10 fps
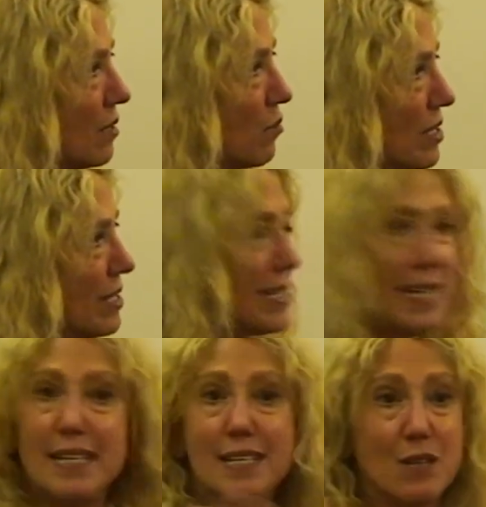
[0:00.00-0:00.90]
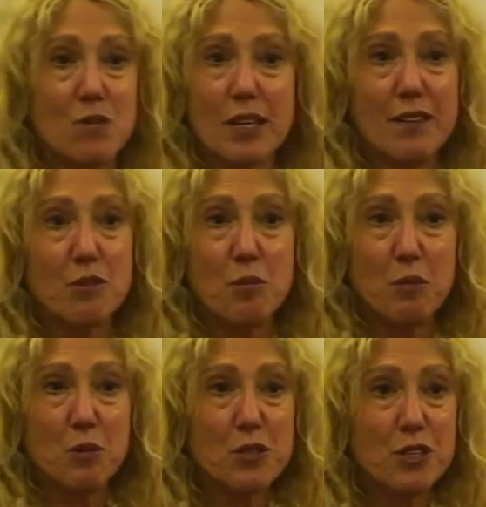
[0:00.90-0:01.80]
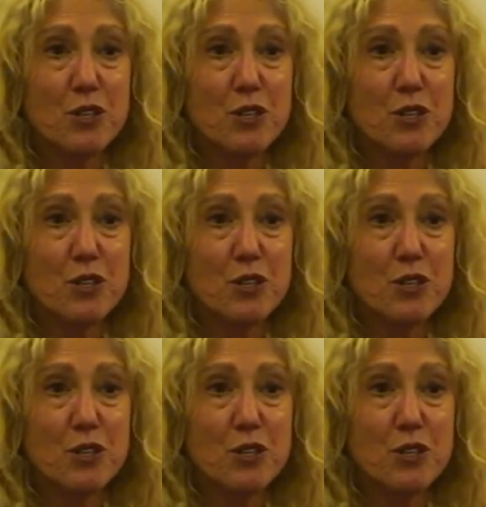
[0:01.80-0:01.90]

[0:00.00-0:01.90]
which is easy really for people to